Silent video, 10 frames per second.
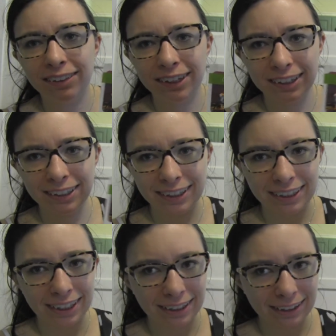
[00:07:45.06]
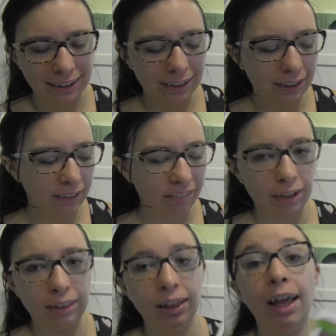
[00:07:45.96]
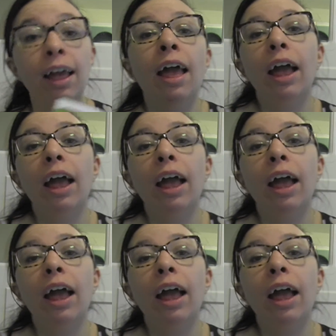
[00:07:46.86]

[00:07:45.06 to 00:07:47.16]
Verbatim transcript: there's the skivvy on that.